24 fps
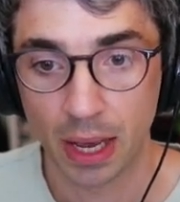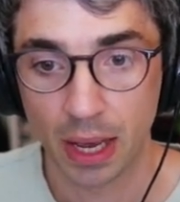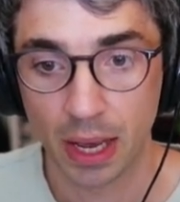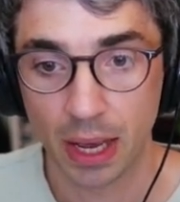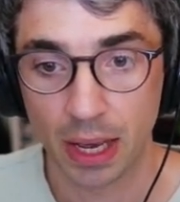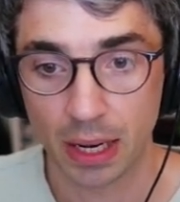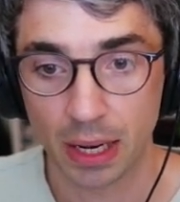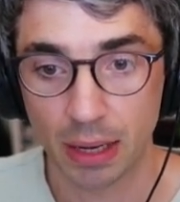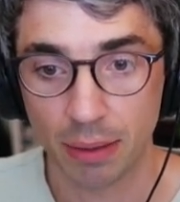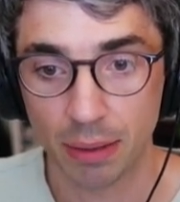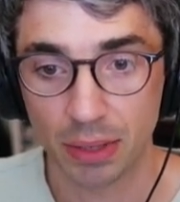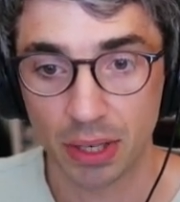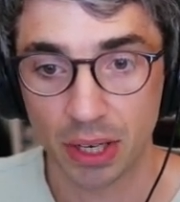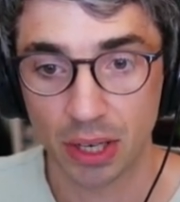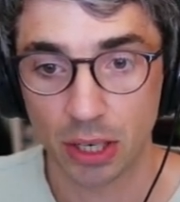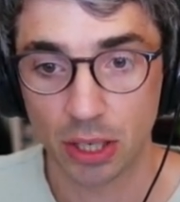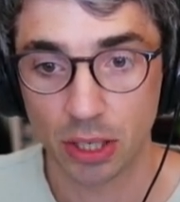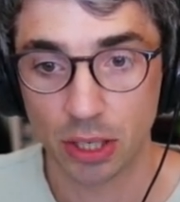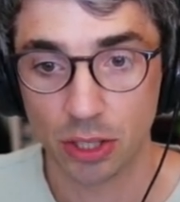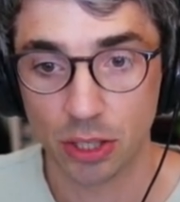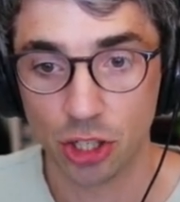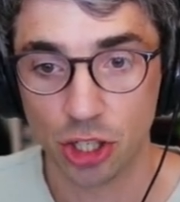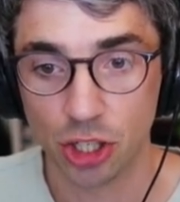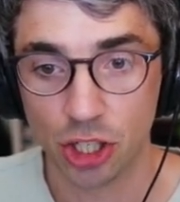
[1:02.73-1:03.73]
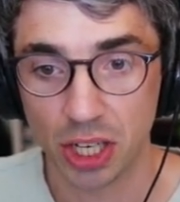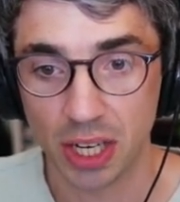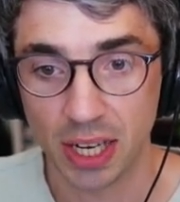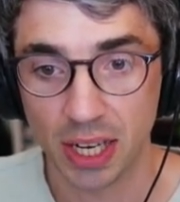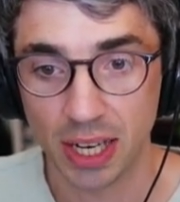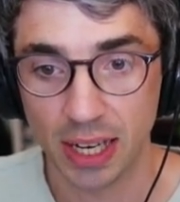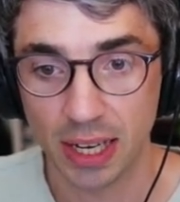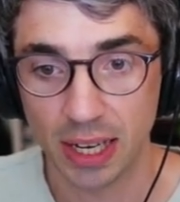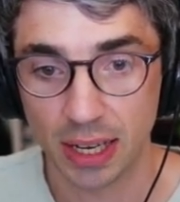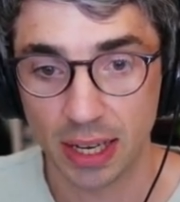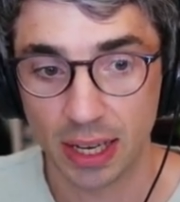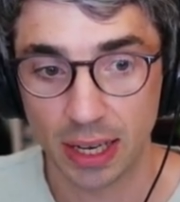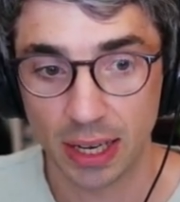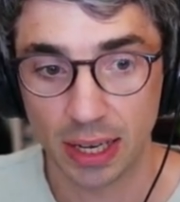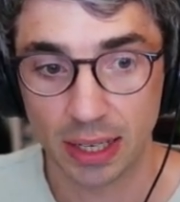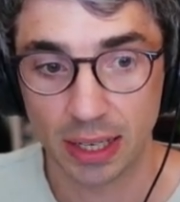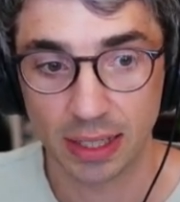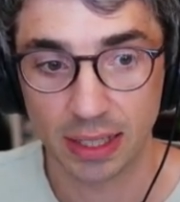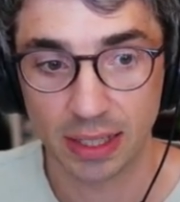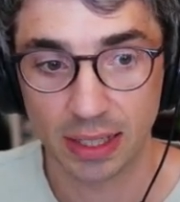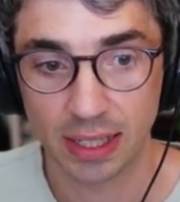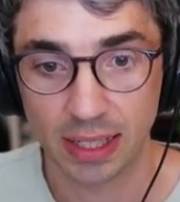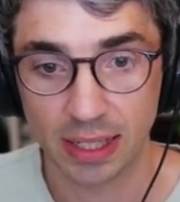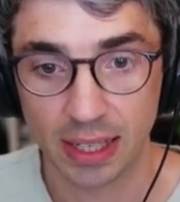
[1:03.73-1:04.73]
And I'm going to G
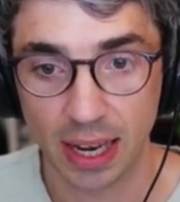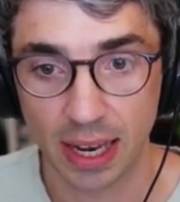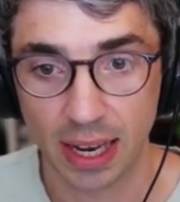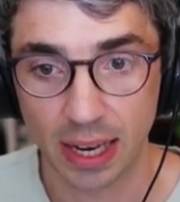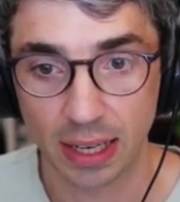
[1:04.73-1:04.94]
and Z.